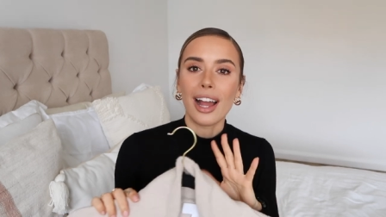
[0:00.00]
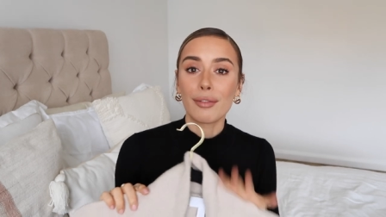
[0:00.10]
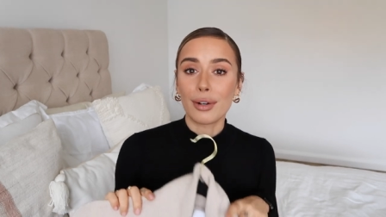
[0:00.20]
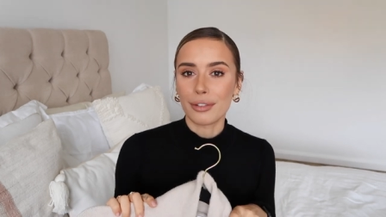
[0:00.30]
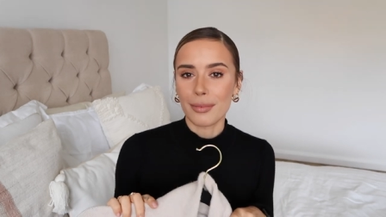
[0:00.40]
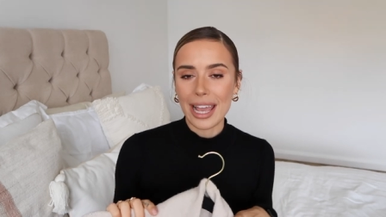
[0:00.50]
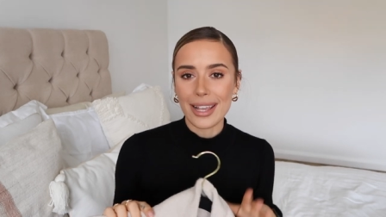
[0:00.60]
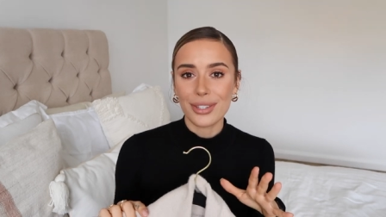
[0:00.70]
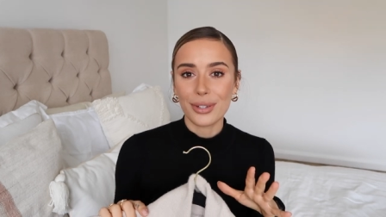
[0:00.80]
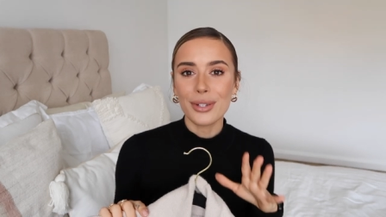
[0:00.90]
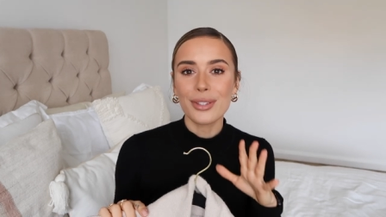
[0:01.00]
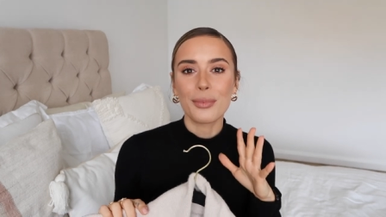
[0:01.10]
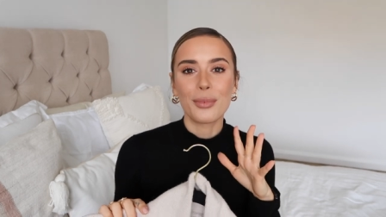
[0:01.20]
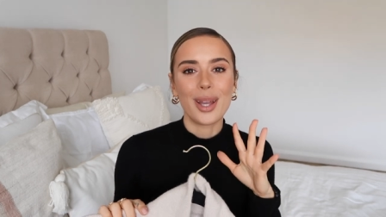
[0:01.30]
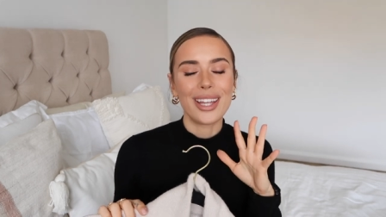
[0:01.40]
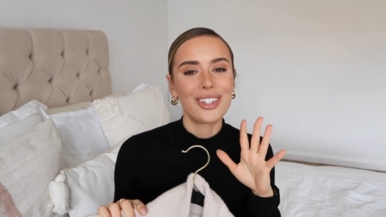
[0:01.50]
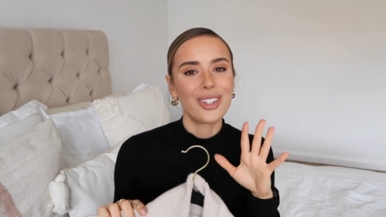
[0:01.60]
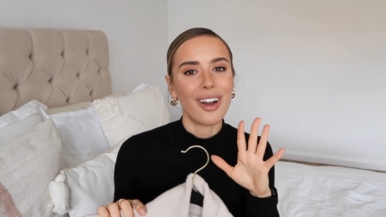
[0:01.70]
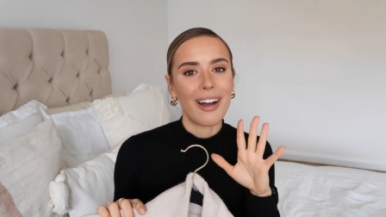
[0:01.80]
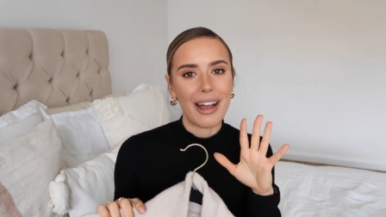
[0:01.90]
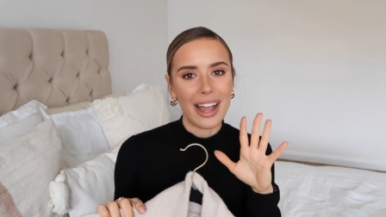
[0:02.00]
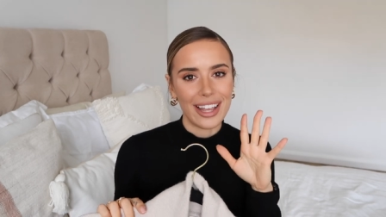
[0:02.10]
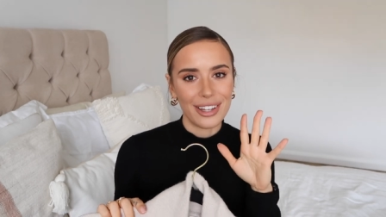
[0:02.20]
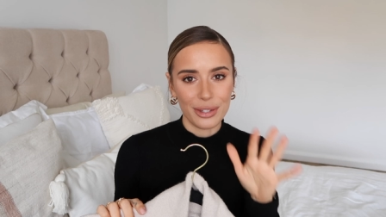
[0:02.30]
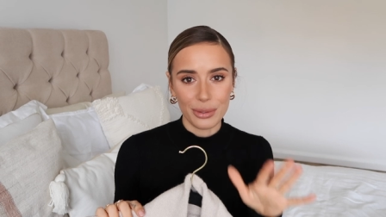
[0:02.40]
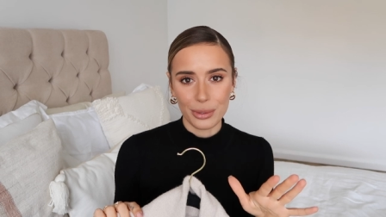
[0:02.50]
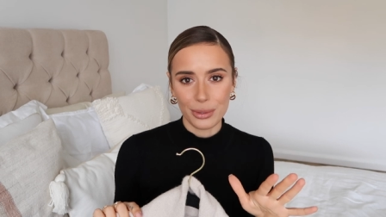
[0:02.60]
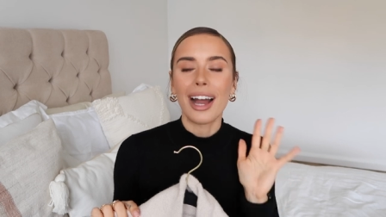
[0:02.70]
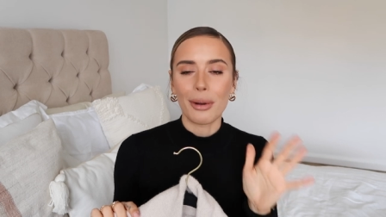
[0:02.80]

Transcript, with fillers: I have one from ASOS, which I adore.